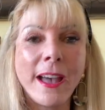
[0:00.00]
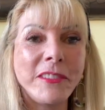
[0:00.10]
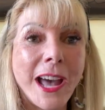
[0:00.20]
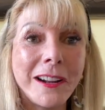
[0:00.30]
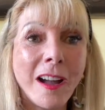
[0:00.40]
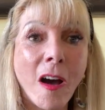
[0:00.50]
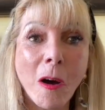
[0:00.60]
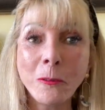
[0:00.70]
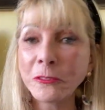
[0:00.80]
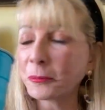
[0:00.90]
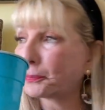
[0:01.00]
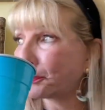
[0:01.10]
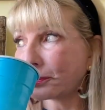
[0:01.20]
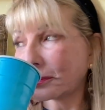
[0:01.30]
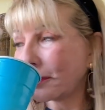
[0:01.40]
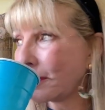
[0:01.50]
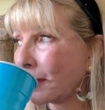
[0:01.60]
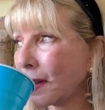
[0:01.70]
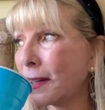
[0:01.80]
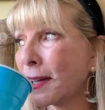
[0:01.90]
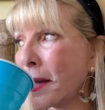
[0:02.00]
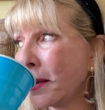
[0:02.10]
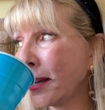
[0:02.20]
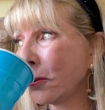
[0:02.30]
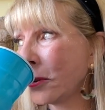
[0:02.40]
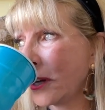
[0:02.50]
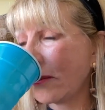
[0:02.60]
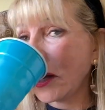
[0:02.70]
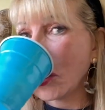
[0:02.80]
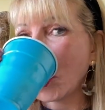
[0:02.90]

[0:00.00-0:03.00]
I've got a cough. I can't get rid of it.